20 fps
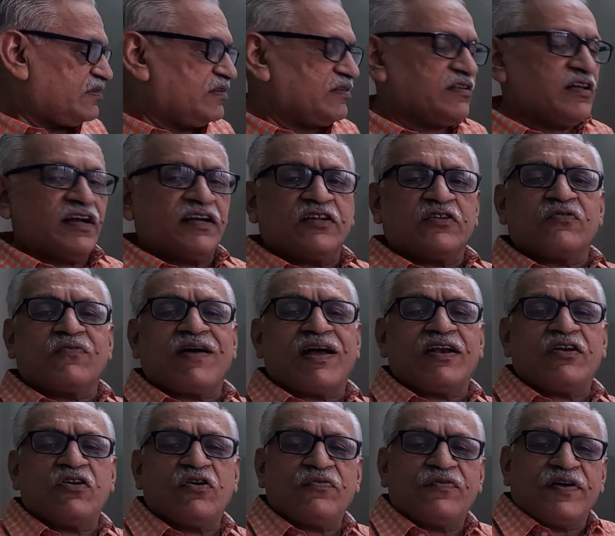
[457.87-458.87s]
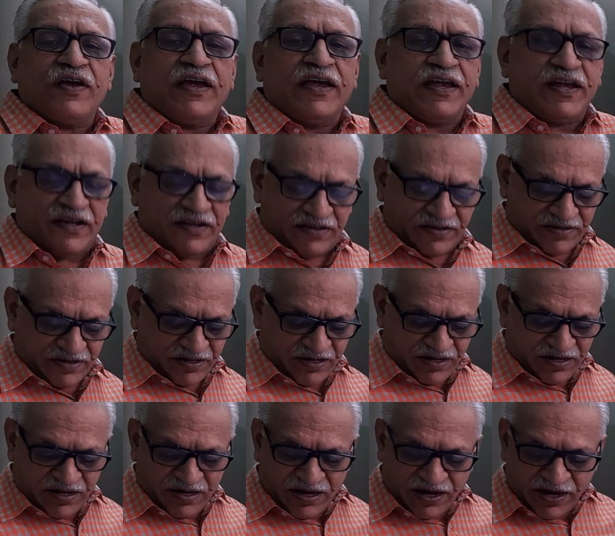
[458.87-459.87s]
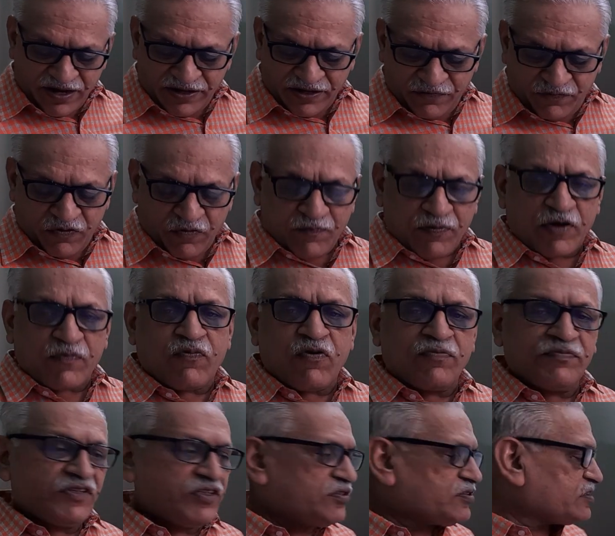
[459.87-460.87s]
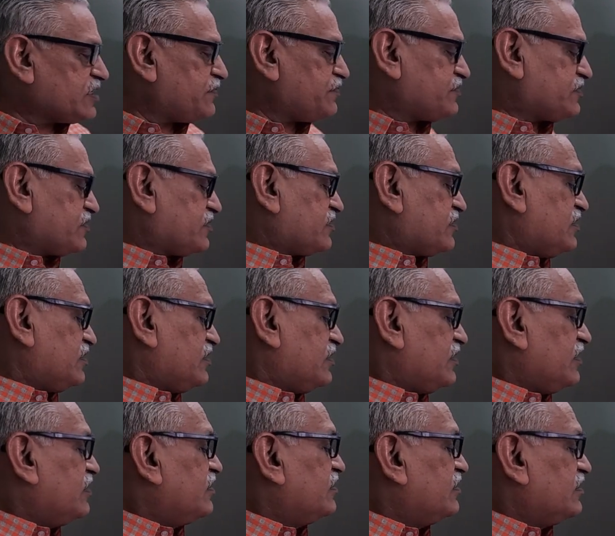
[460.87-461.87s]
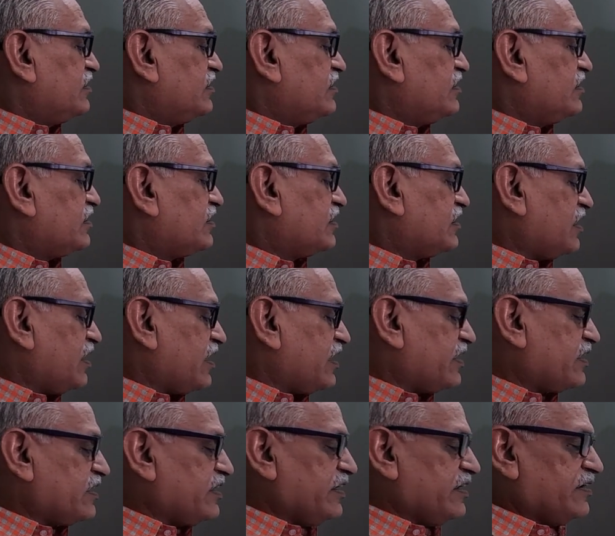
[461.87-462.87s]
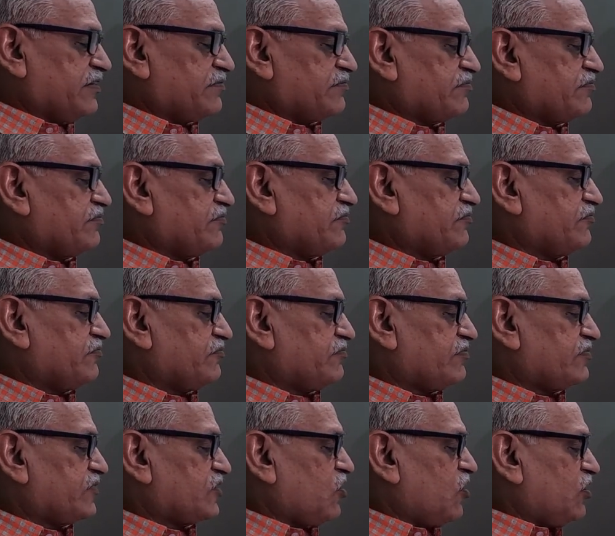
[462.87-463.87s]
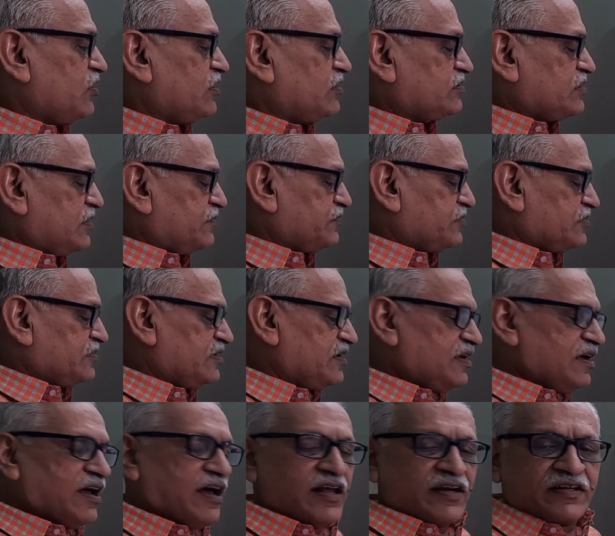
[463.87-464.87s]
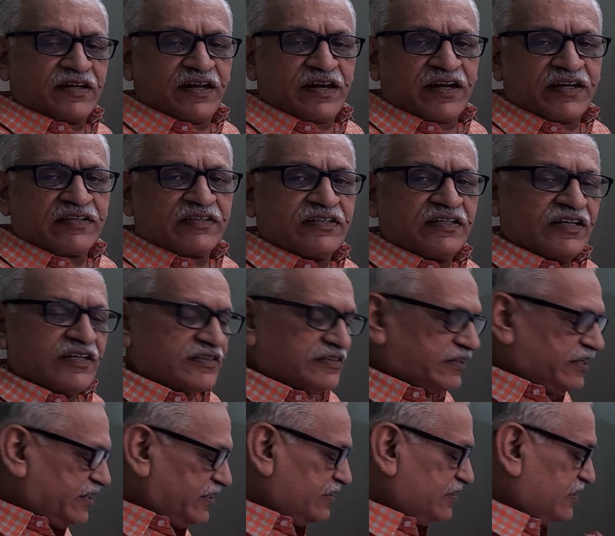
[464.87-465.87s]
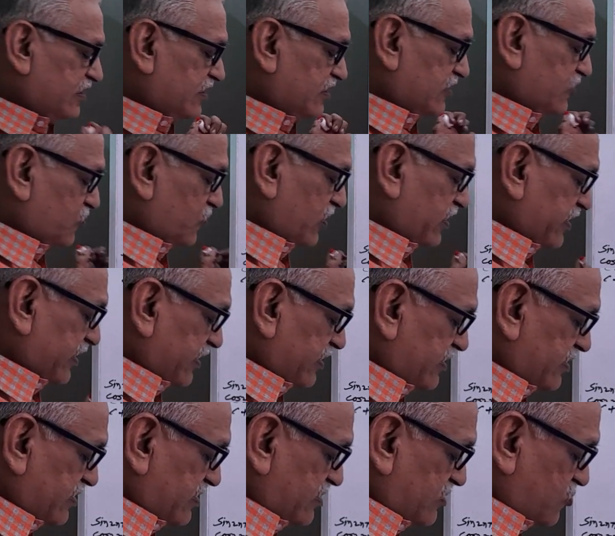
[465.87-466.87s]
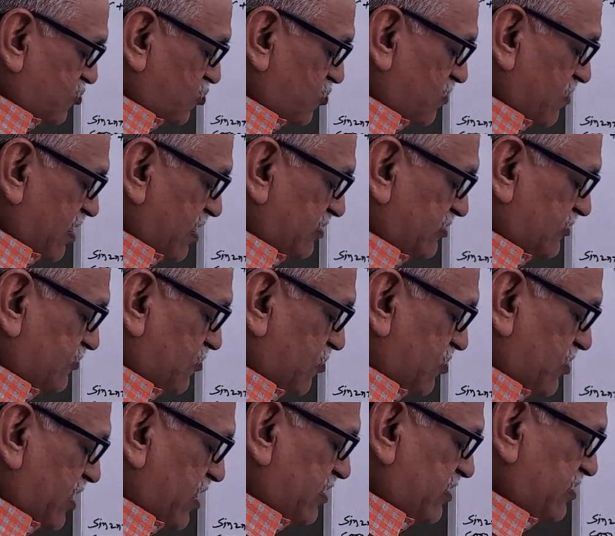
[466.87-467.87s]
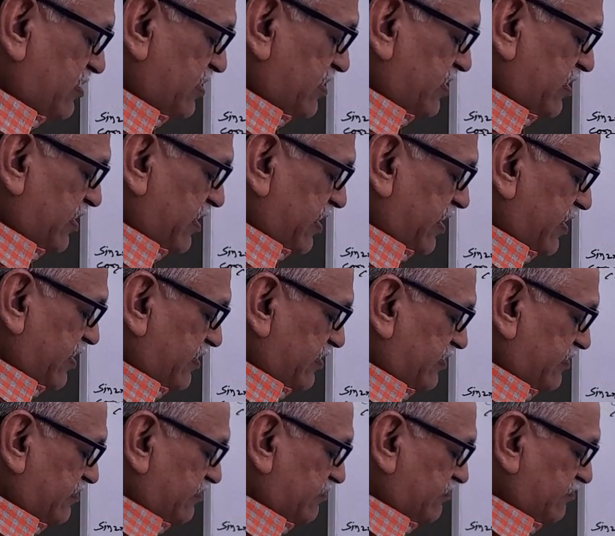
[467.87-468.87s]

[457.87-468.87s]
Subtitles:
That is the value of an. And if you perform these steps correctly, all the steps are correct, then you will get 2 marks for that an.